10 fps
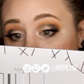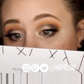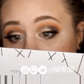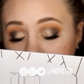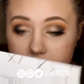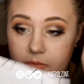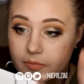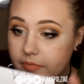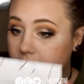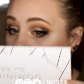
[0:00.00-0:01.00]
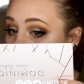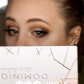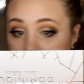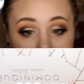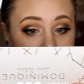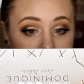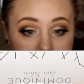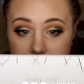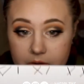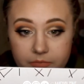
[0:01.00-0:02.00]
one I use. Alright, there we
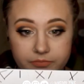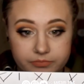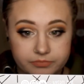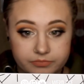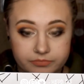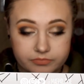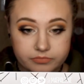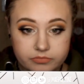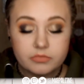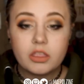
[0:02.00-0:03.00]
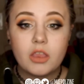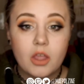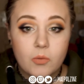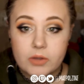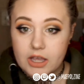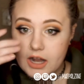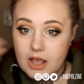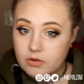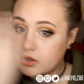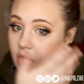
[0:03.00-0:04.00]
go. Yeah,
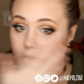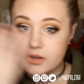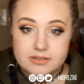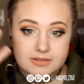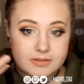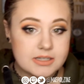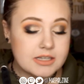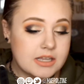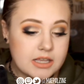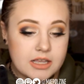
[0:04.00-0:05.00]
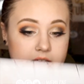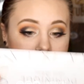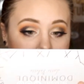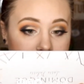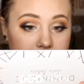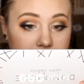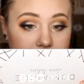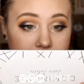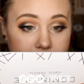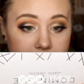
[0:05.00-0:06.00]
out of conus,
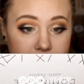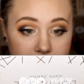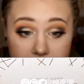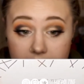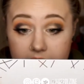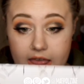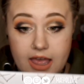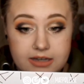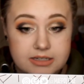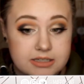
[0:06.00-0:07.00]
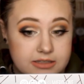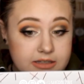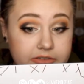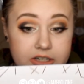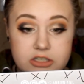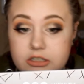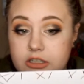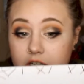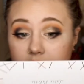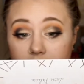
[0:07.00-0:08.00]
And that is the finished
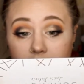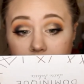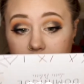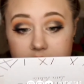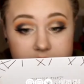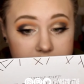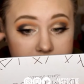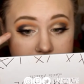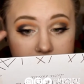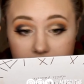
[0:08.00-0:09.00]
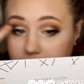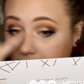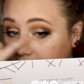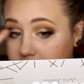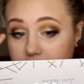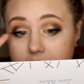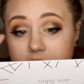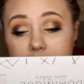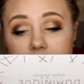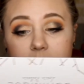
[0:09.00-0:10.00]
look of the comparison between the
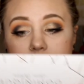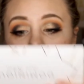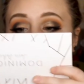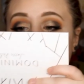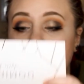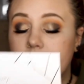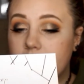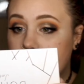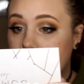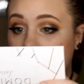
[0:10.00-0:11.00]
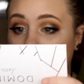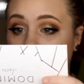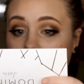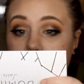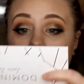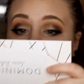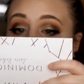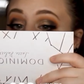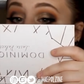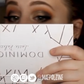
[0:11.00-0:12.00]
two. Uh, if I
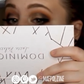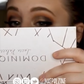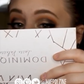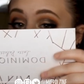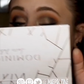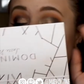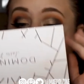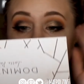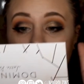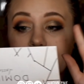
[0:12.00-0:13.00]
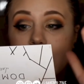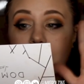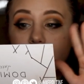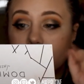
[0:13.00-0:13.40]
had to comment how